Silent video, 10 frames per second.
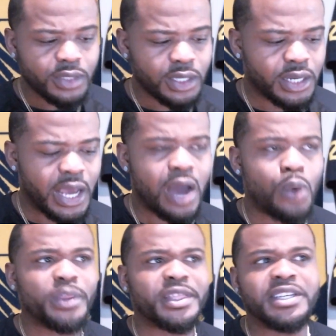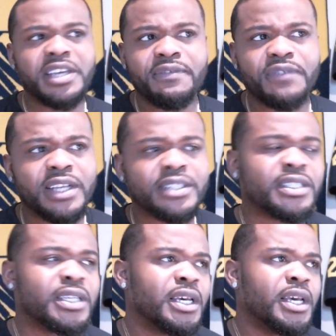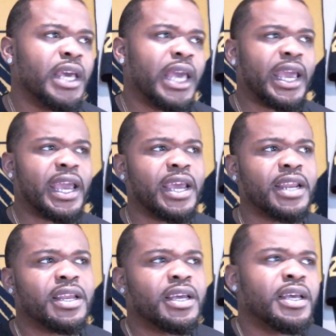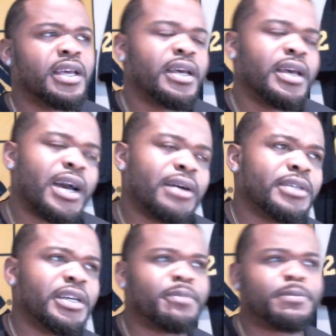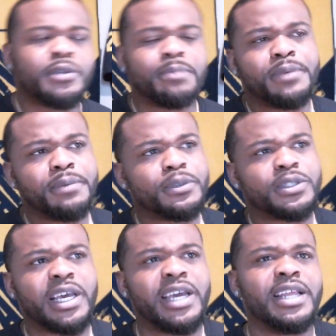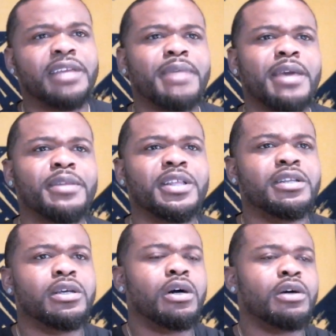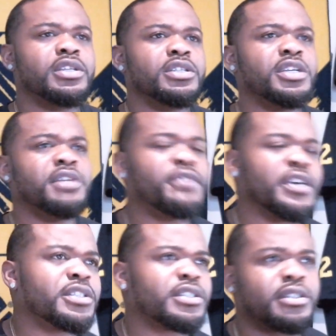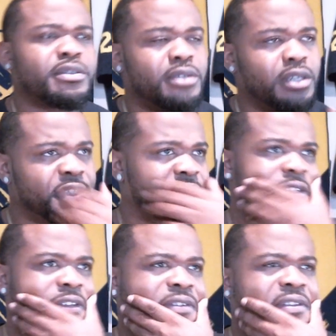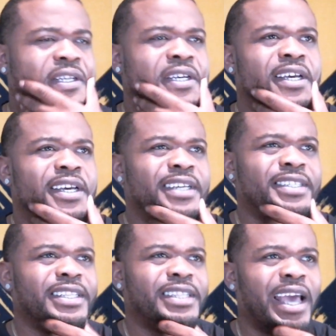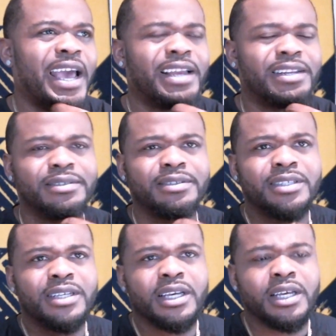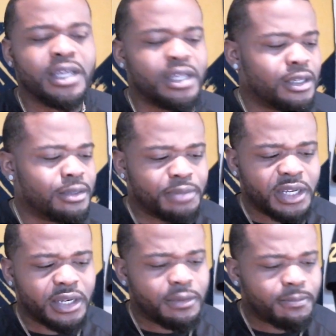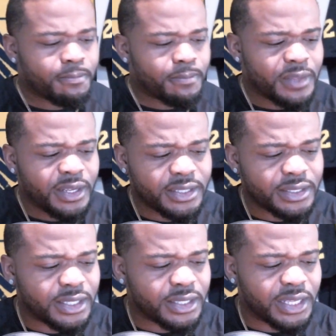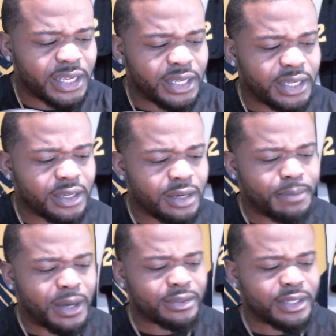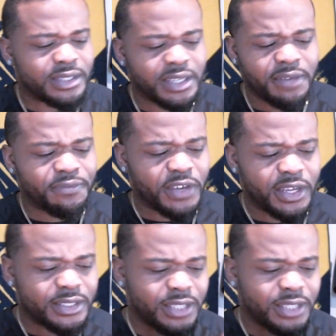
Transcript: Now, with the defense, and I would hear some people say that maybe the defense isn't that. But this is the thing about the defense.